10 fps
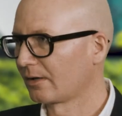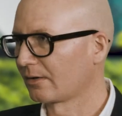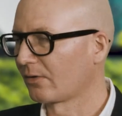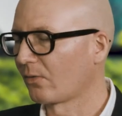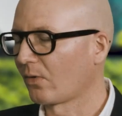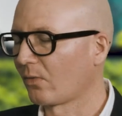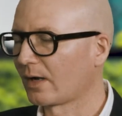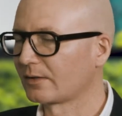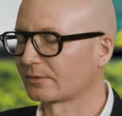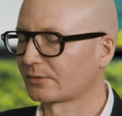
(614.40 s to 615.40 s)
a
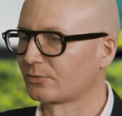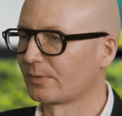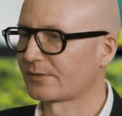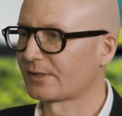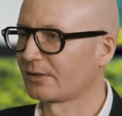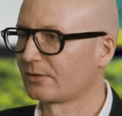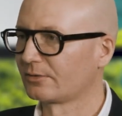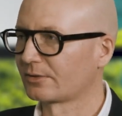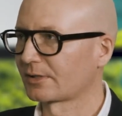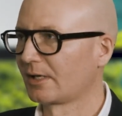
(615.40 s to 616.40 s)
wider group of
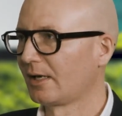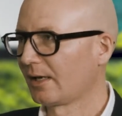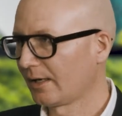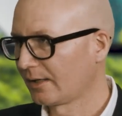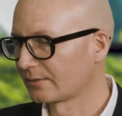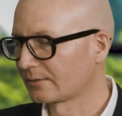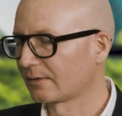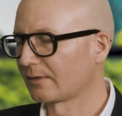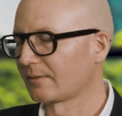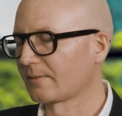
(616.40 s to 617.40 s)
stakeholders in
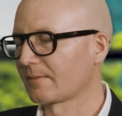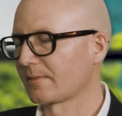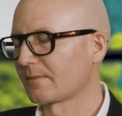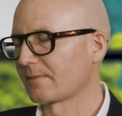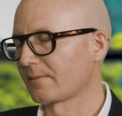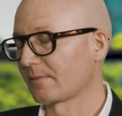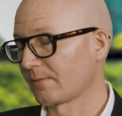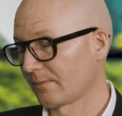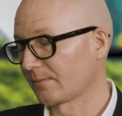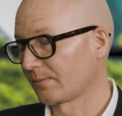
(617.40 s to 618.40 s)
um, um,
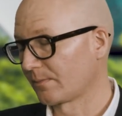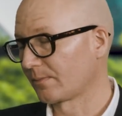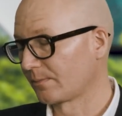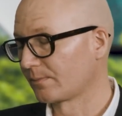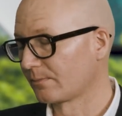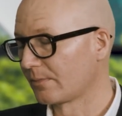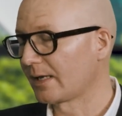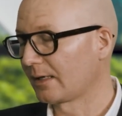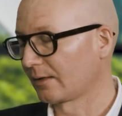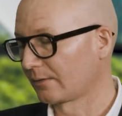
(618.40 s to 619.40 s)

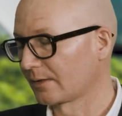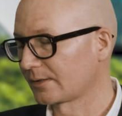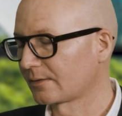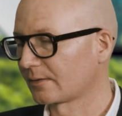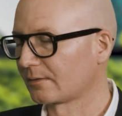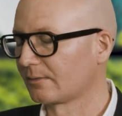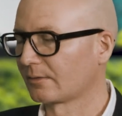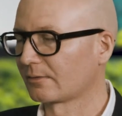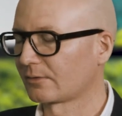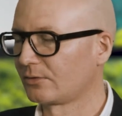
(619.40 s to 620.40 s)
making this
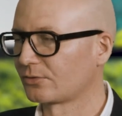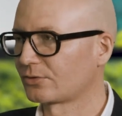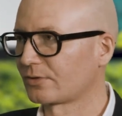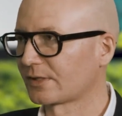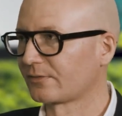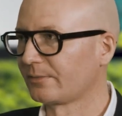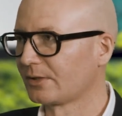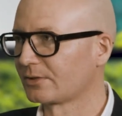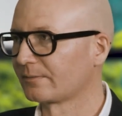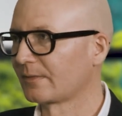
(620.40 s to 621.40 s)
huge
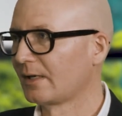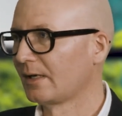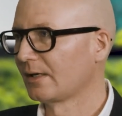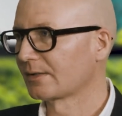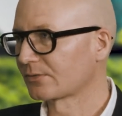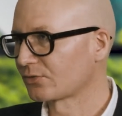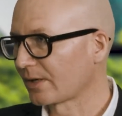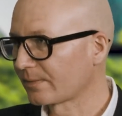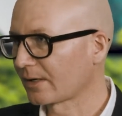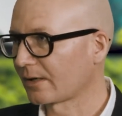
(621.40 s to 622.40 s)
transformation. So
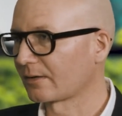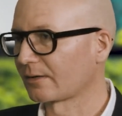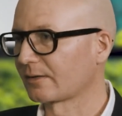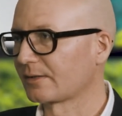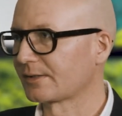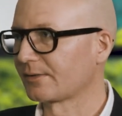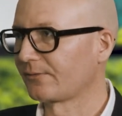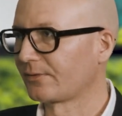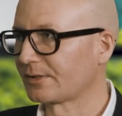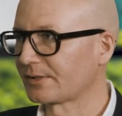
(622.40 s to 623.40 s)
Żabka uh, is the
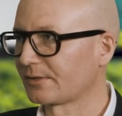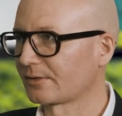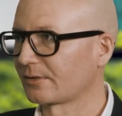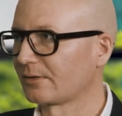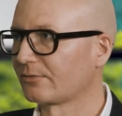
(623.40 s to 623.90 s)
first uh,